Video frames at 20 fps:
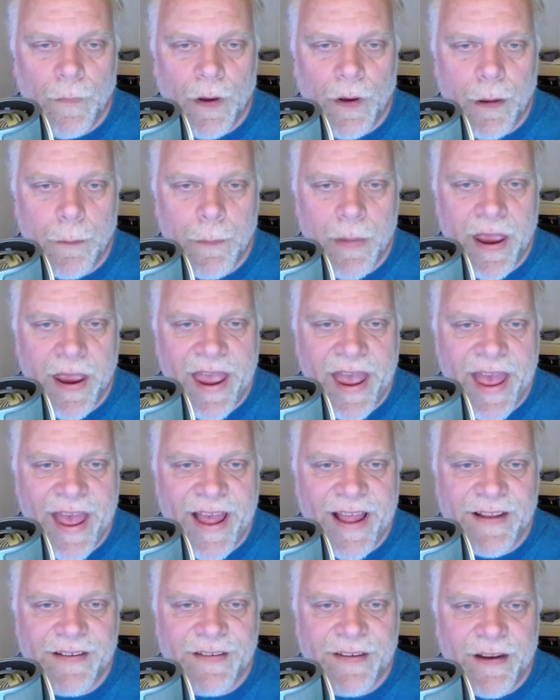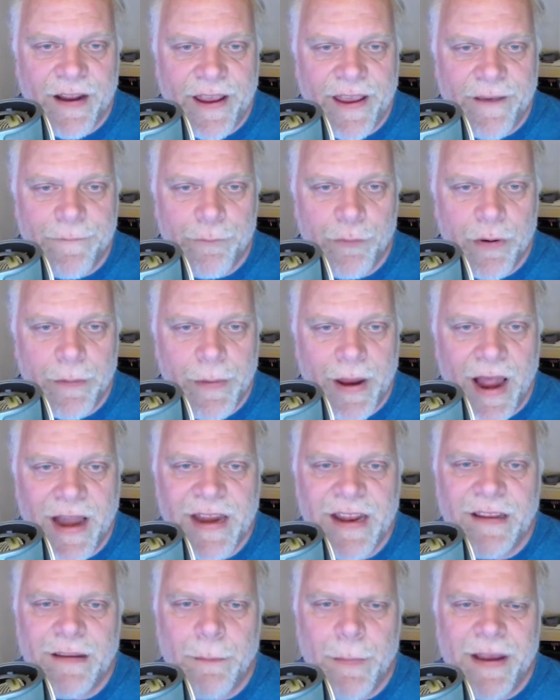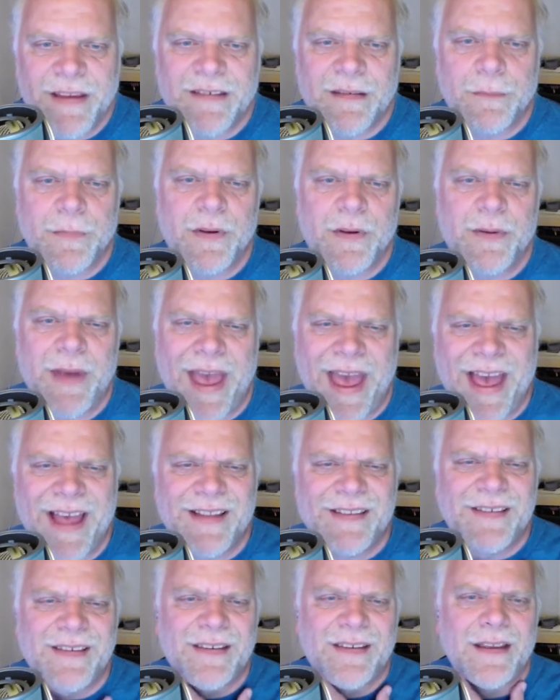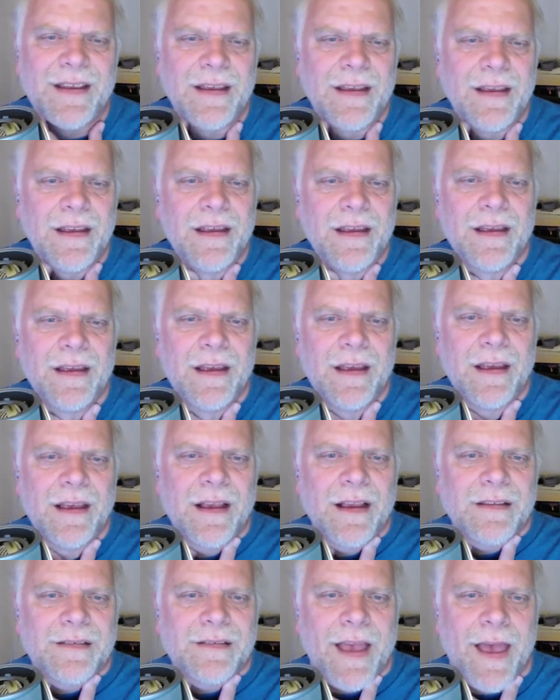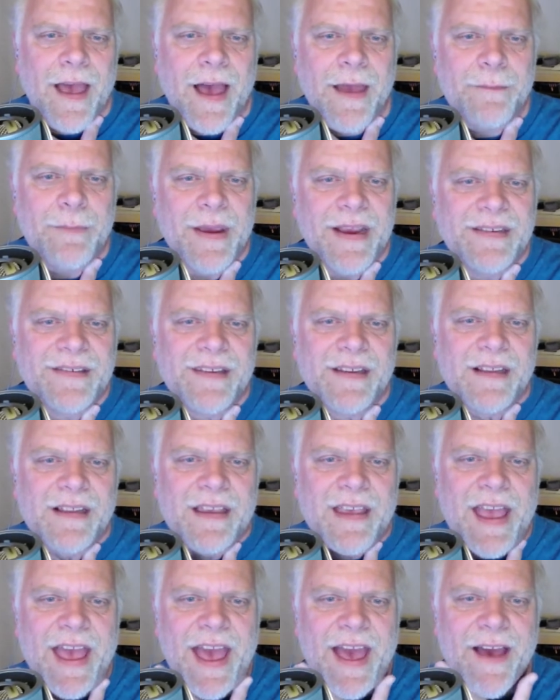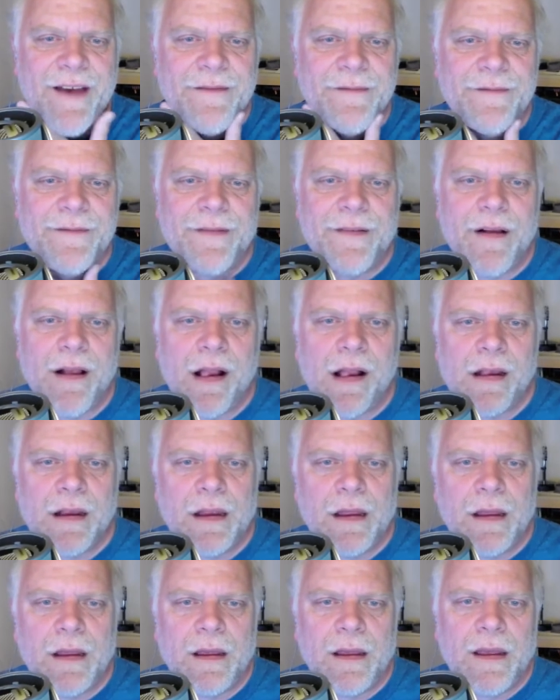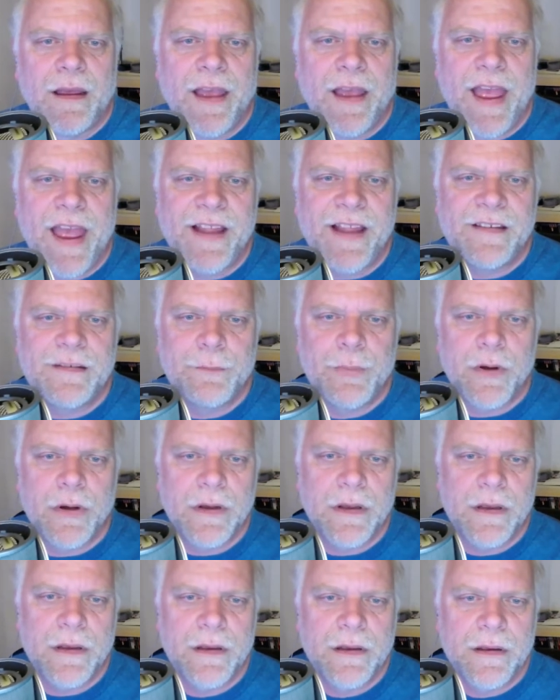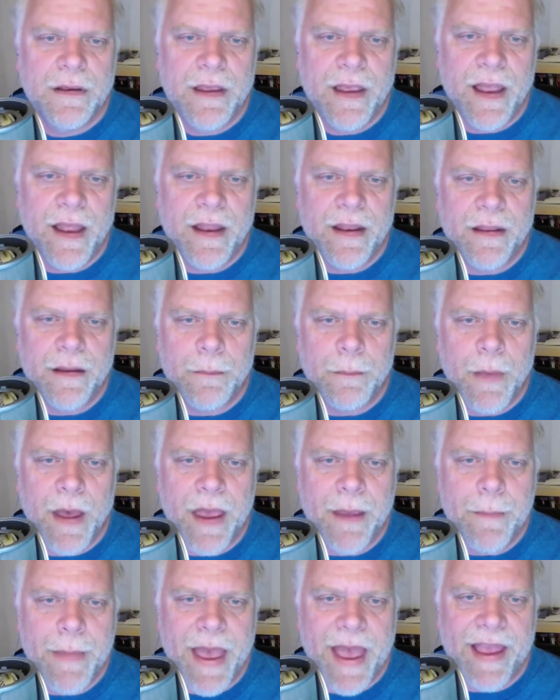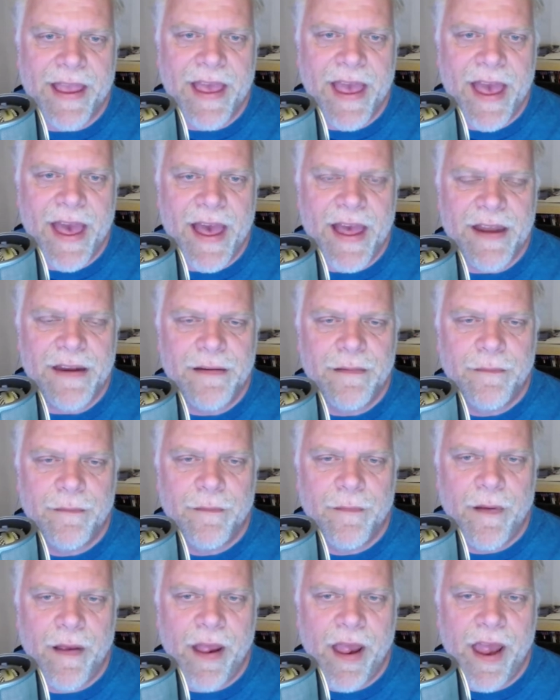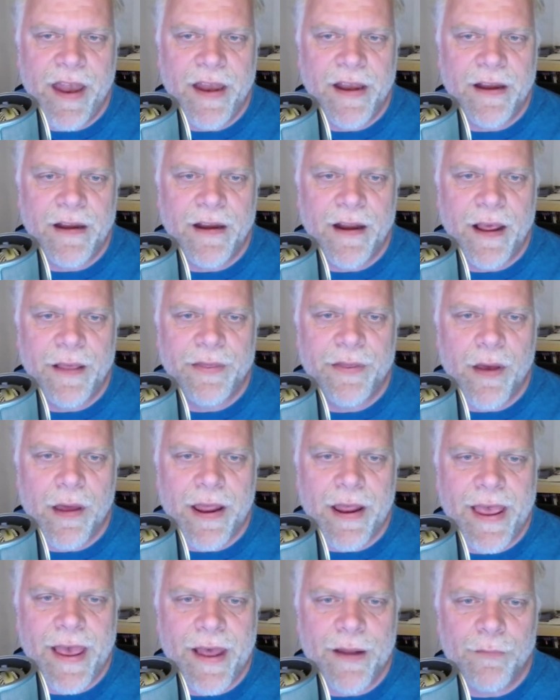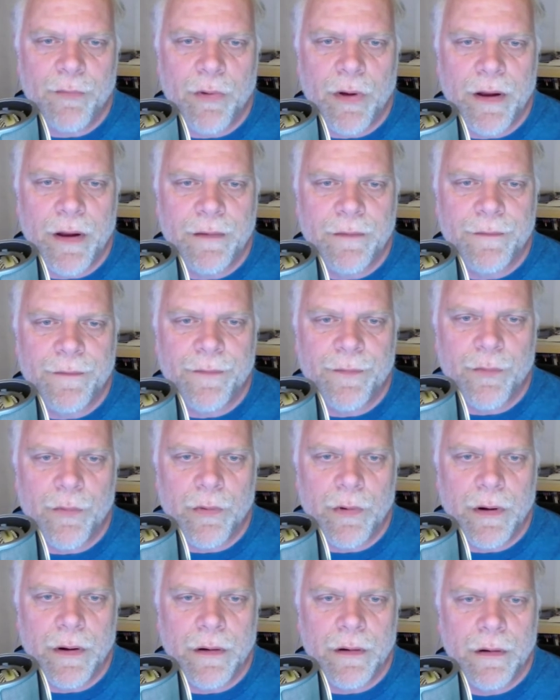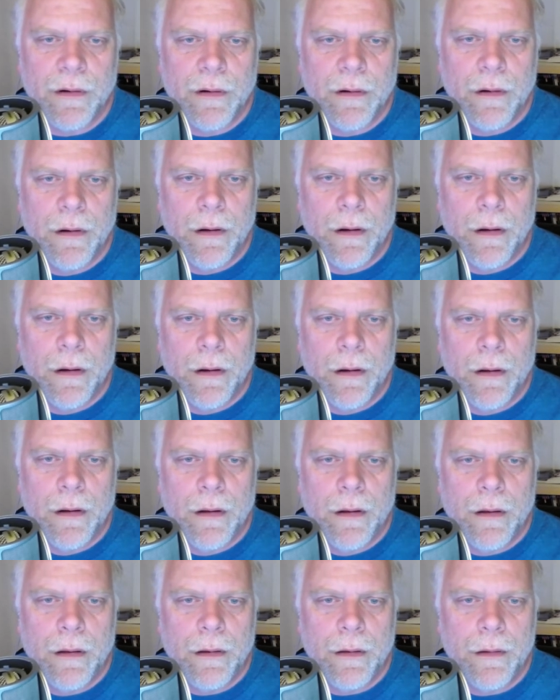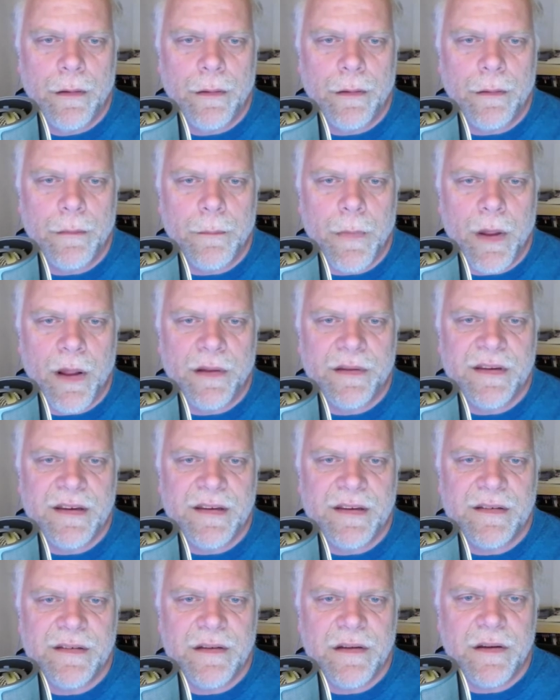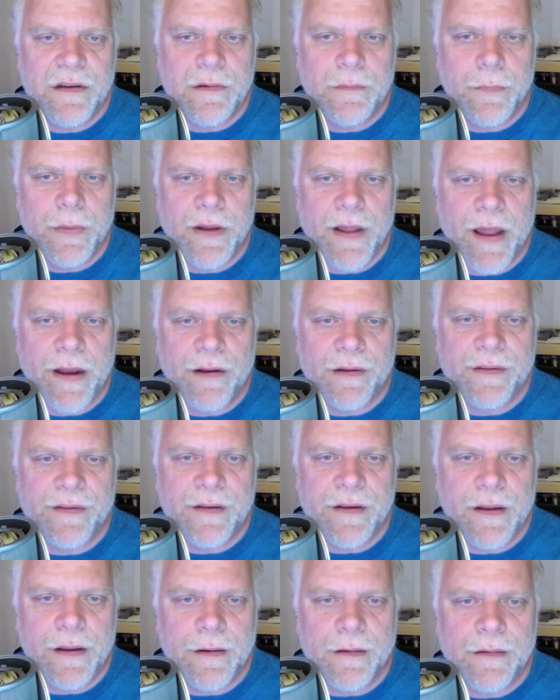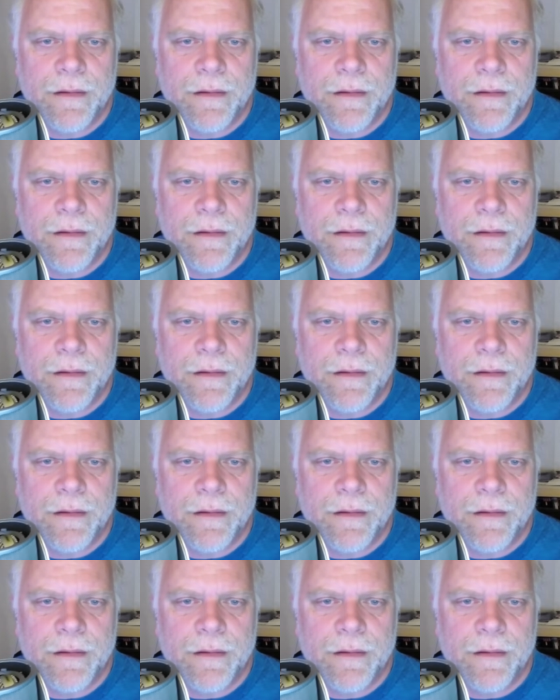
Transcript: my ads that I have pre-made. I need to make some new ads, because I basically have Ed's book and the My Mac ad. And I thought I had one for the Maltese Cube, but I don't see it.